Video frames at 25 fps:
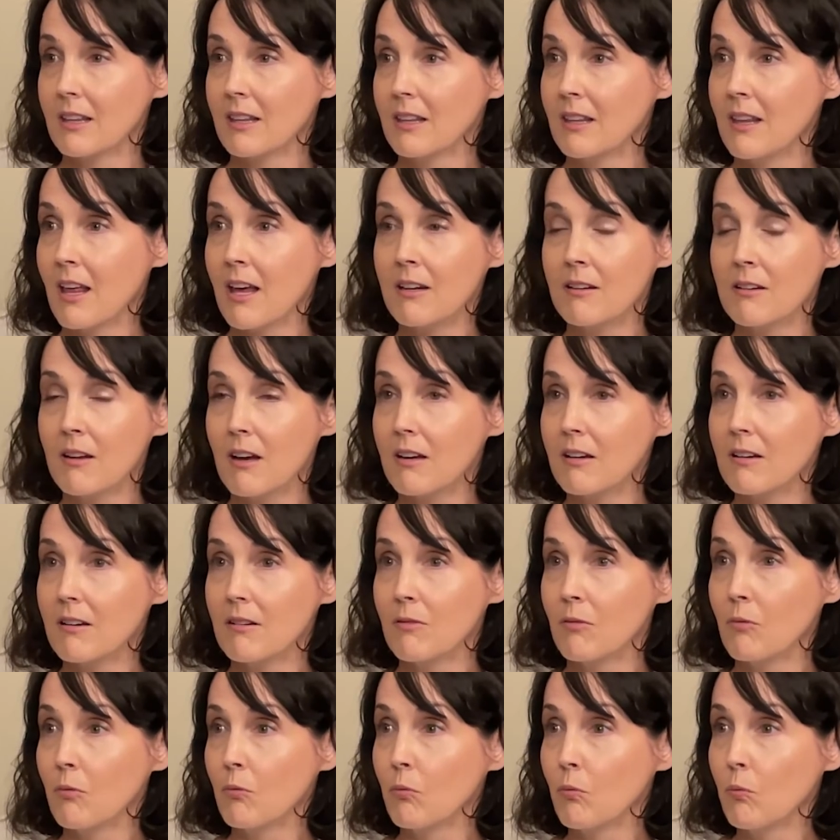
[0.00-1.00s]
Then
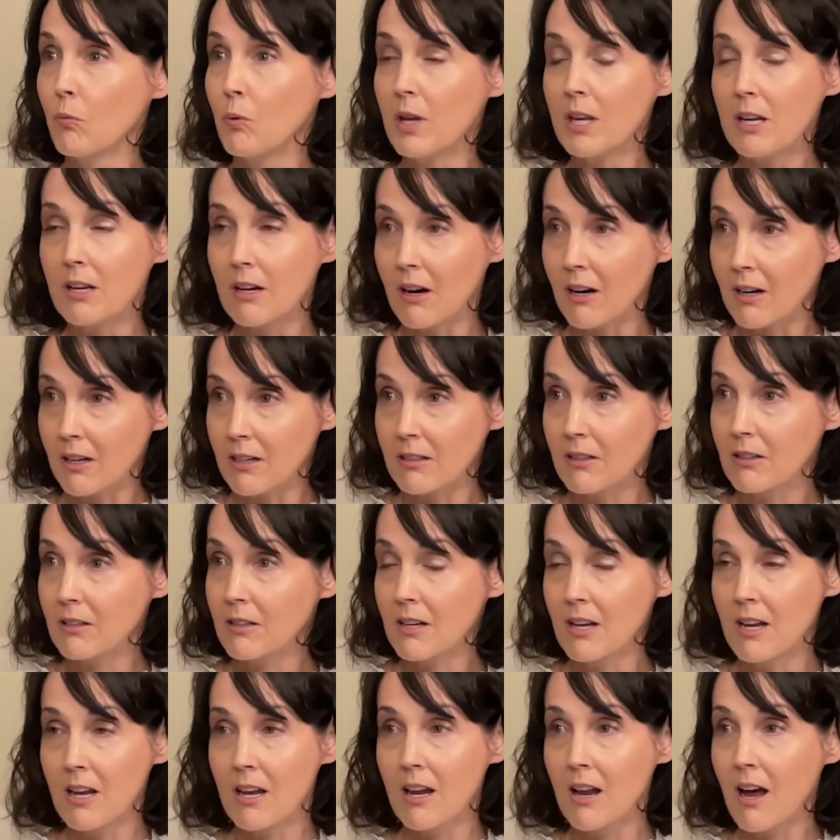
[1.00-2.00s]
we are
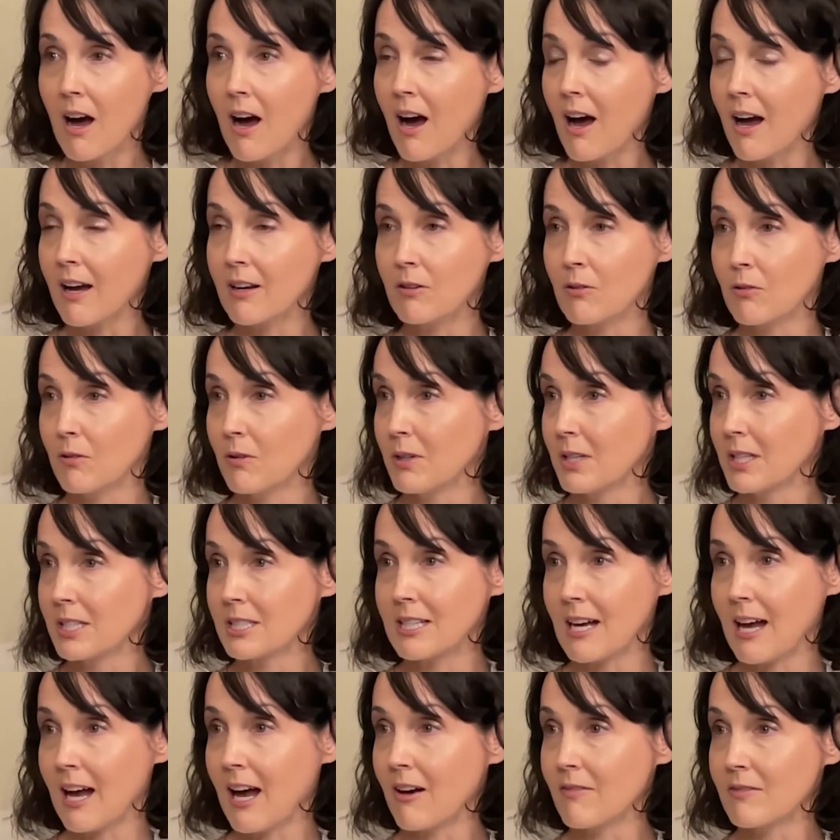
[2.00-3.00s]
not going
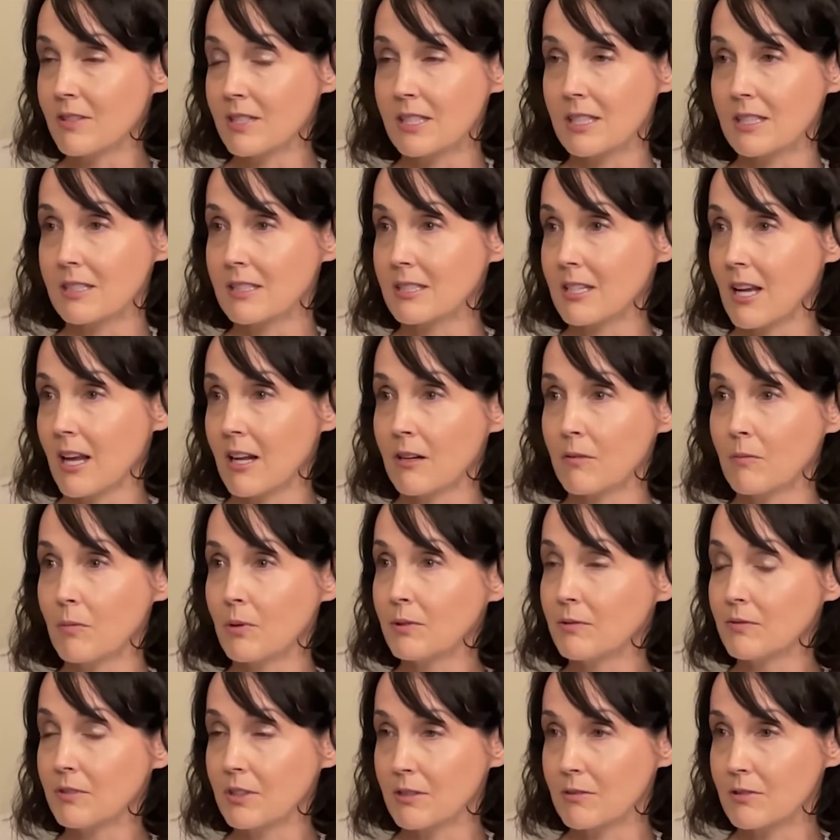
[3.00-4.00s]
to have a
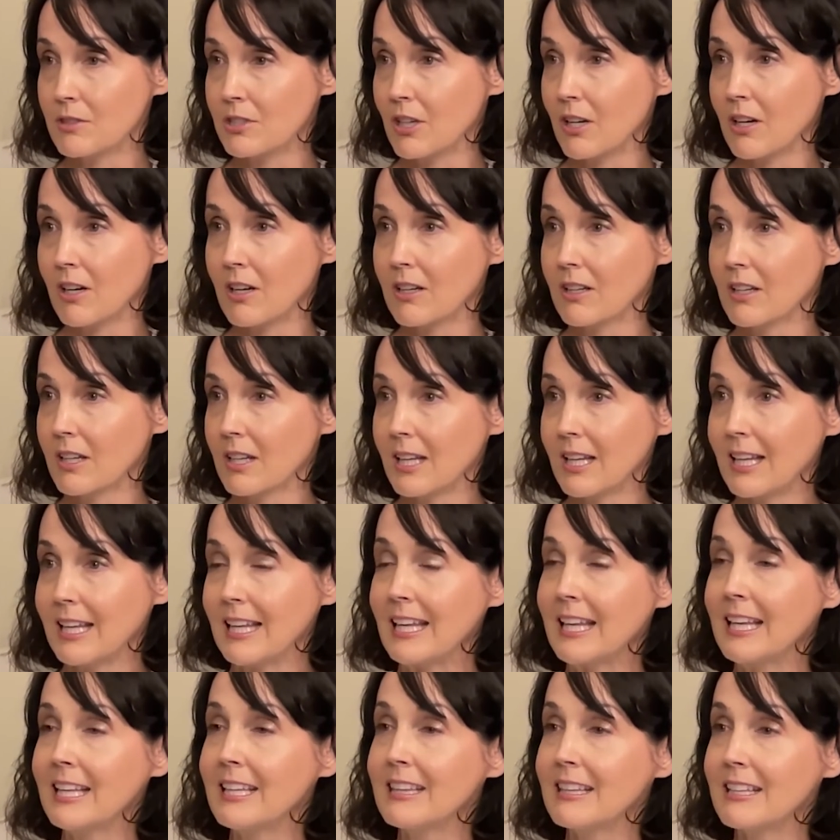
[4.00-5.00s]
sustainable future
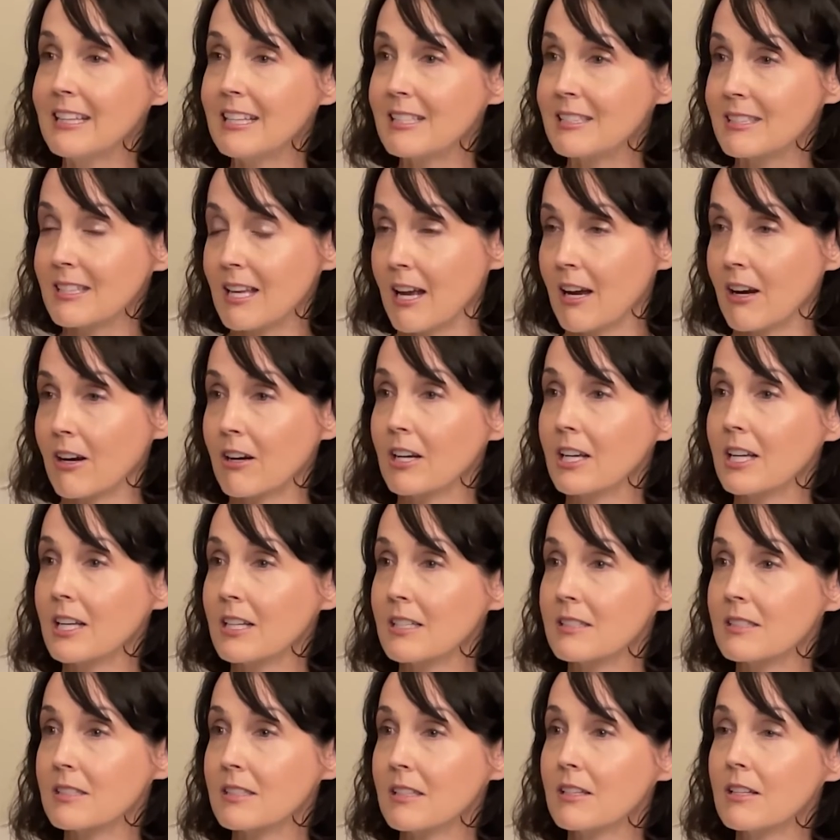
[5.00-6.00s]
in these
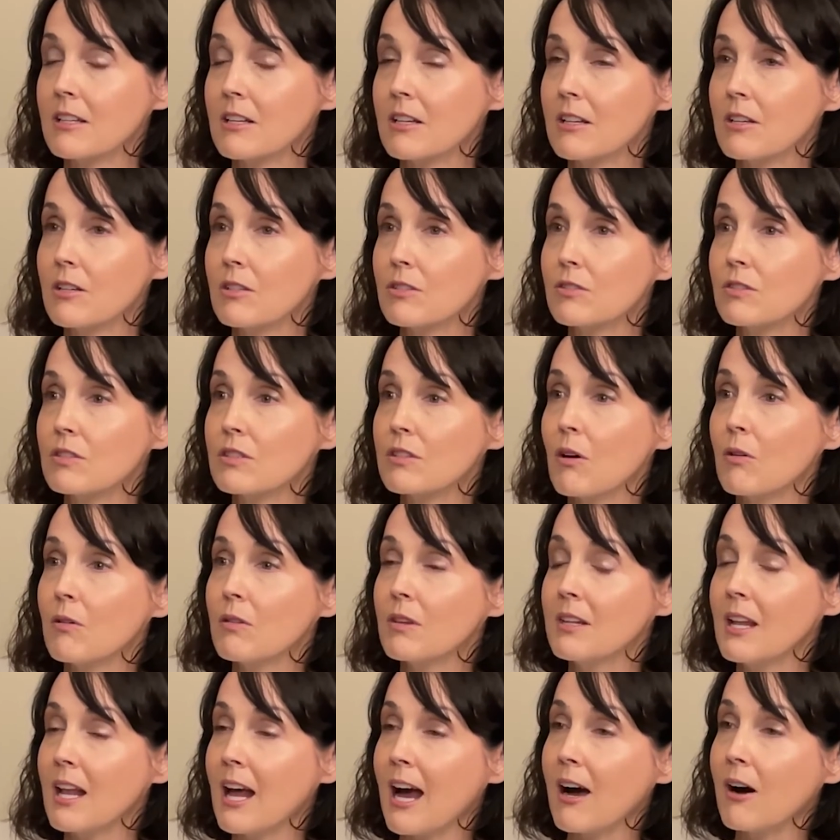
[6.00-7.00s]
areas. So
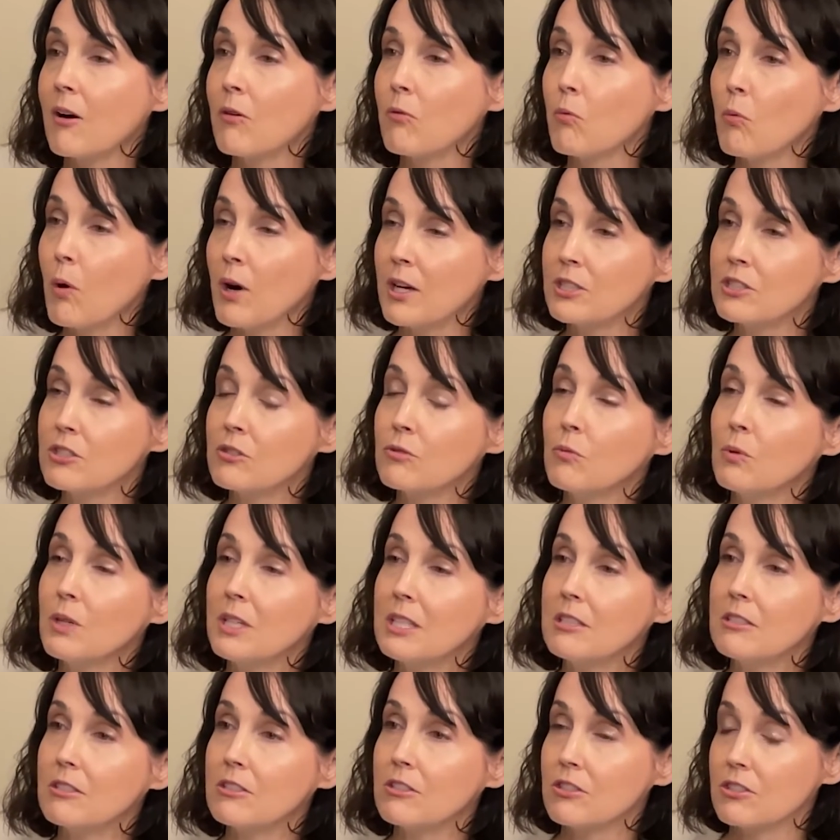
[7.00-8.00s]
now what do
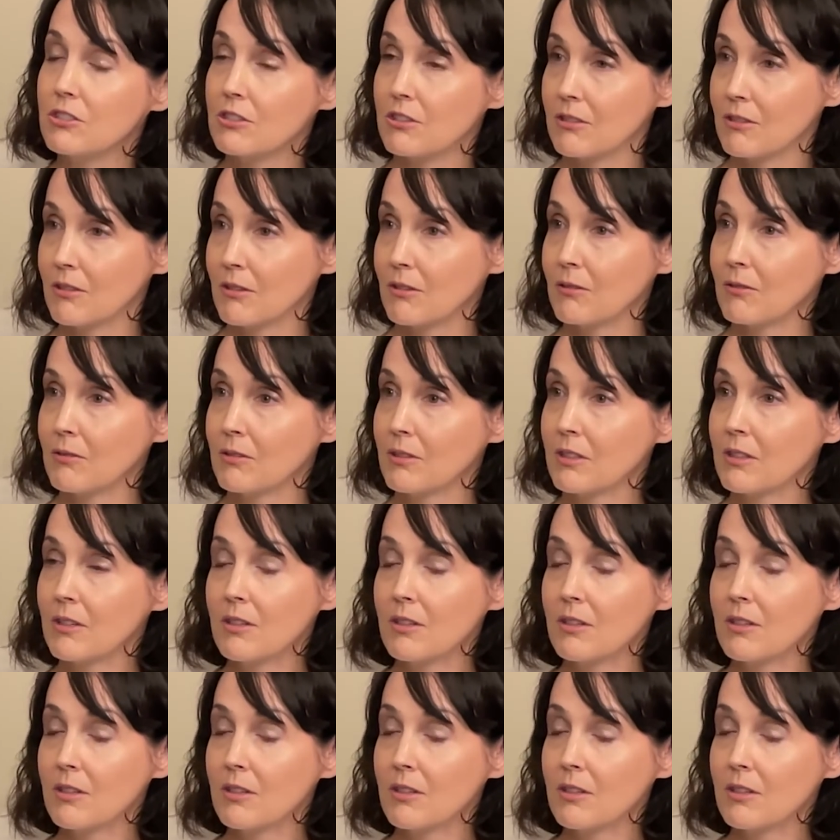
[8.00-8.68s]
we do?